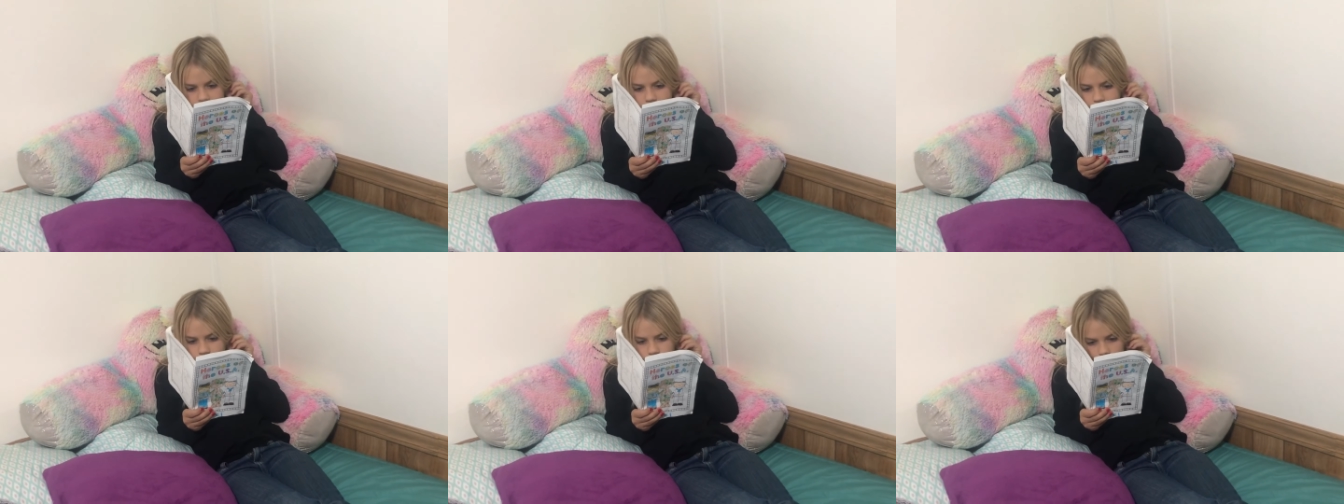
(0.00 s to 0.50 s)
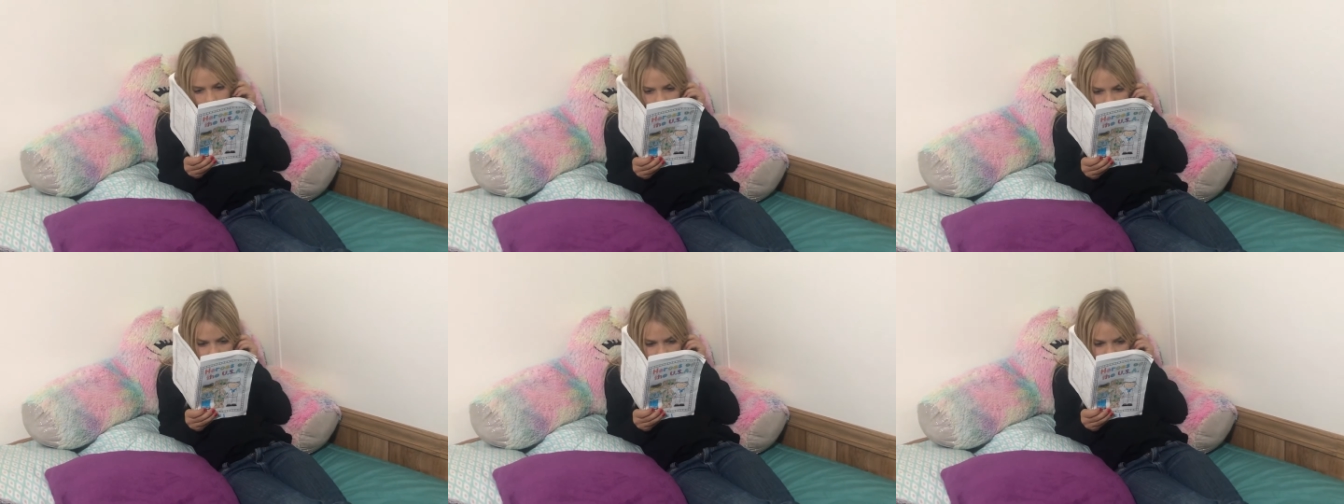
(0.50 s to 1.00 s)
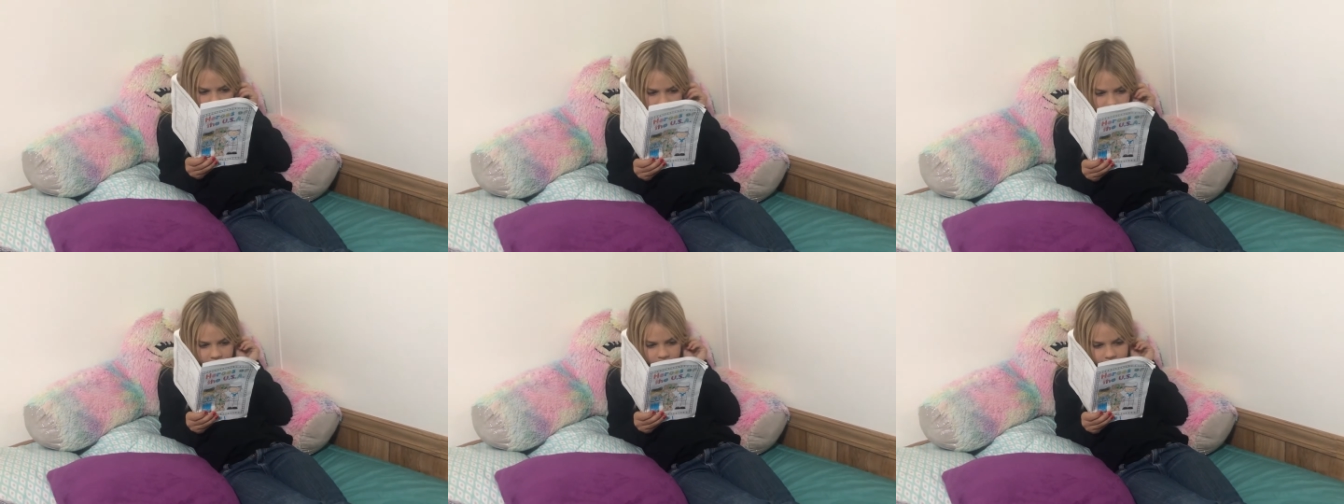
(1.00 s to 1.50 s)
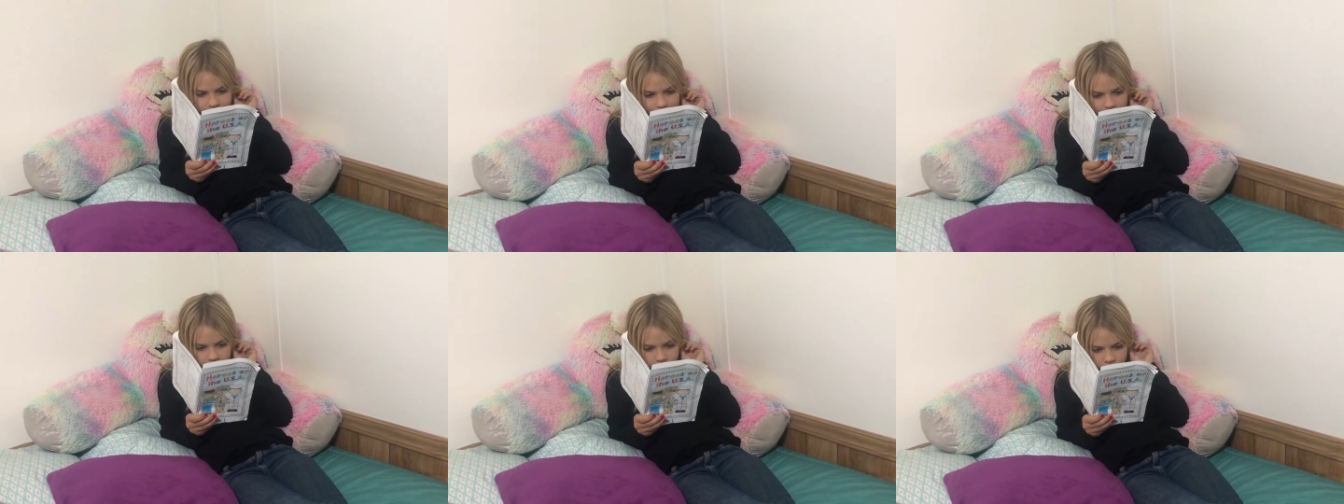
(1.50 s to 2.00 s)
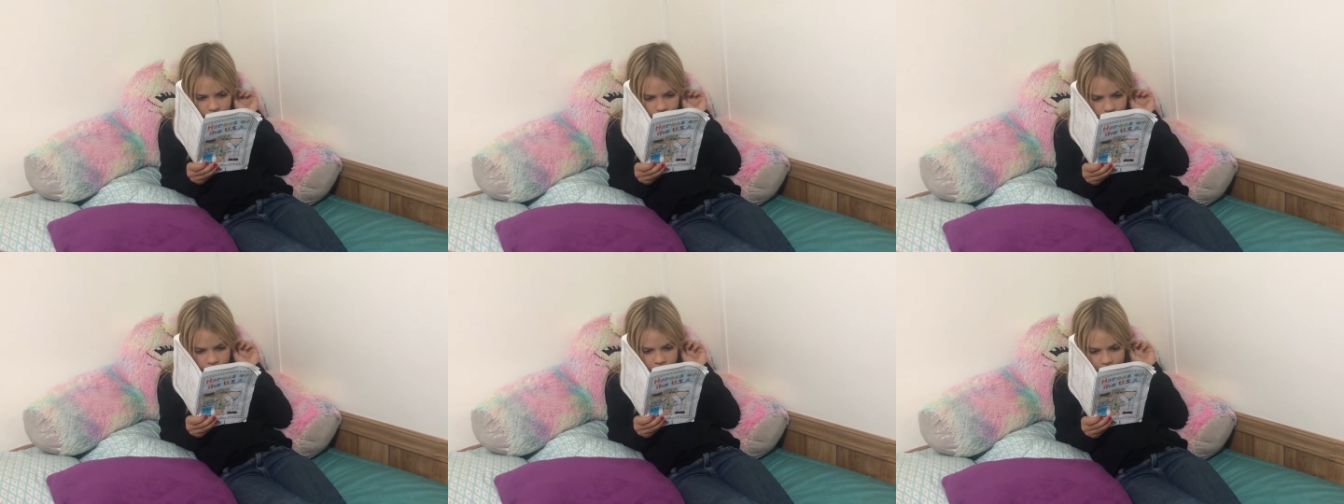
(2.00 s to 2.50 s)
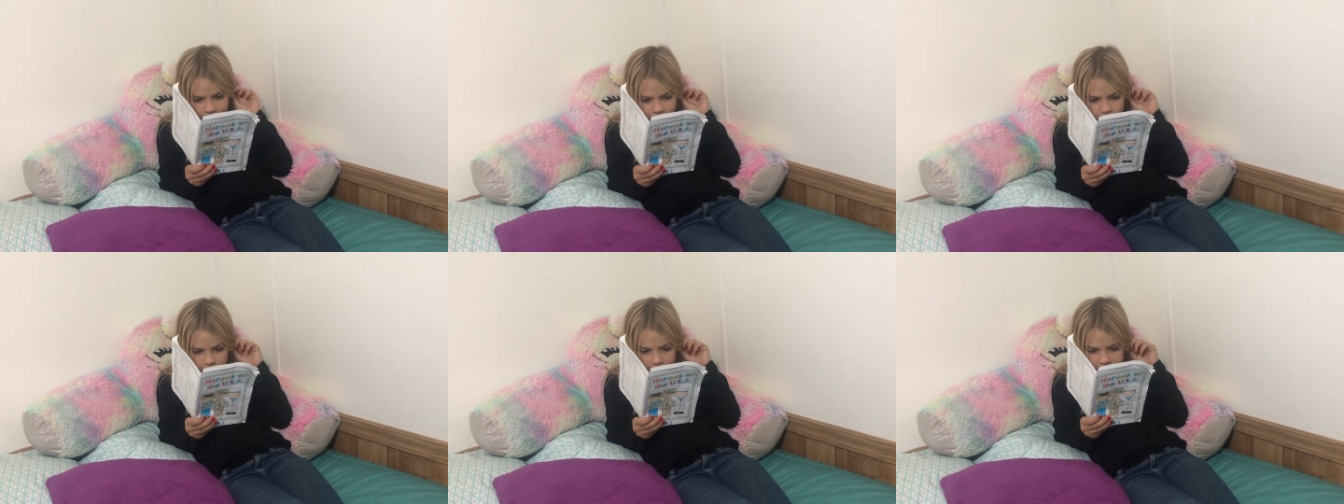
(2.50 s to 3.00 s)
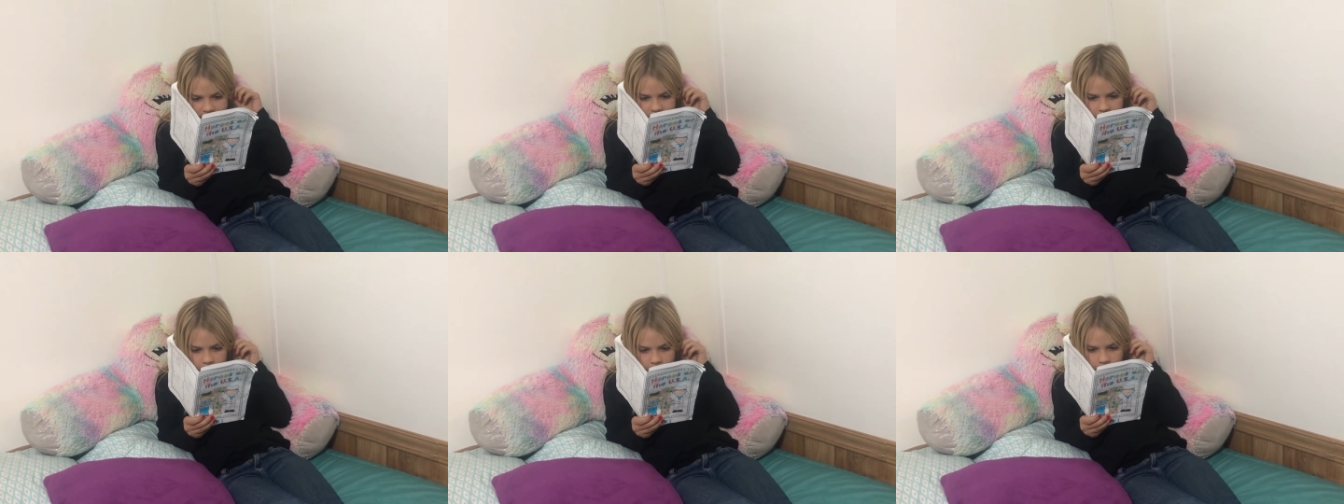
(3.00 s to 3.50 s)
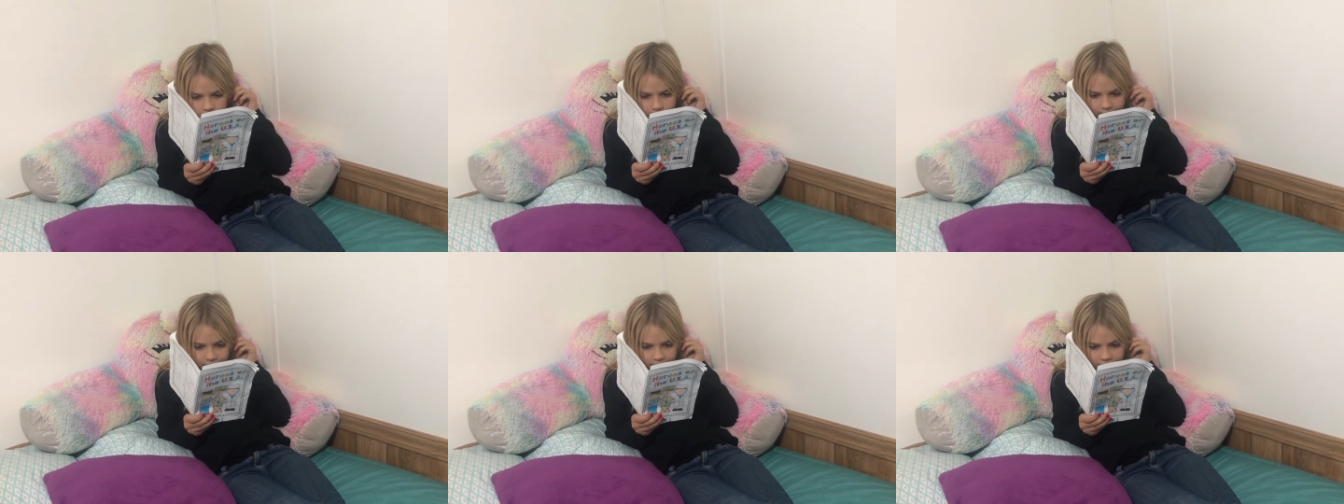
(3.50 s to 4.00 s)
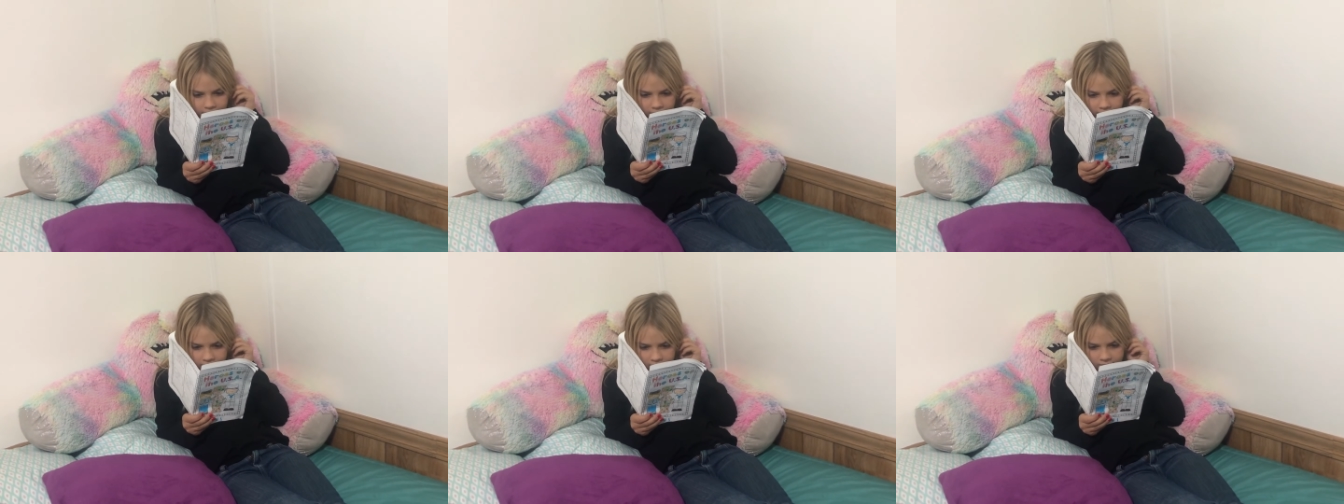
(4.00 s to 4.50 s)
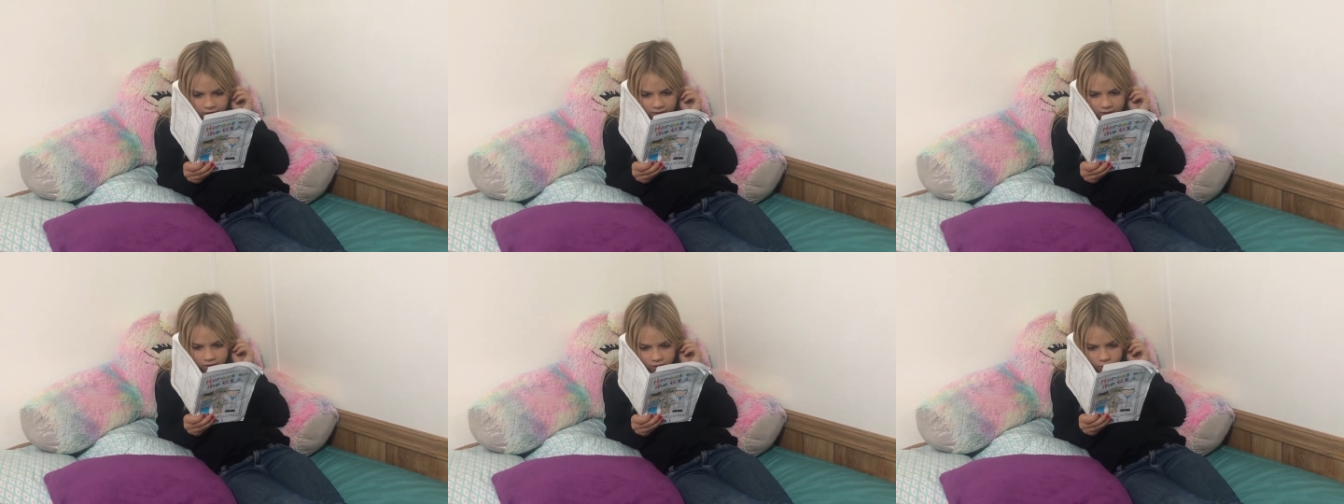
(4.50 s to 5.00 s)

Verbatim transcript: to honor these men who symbolized Americans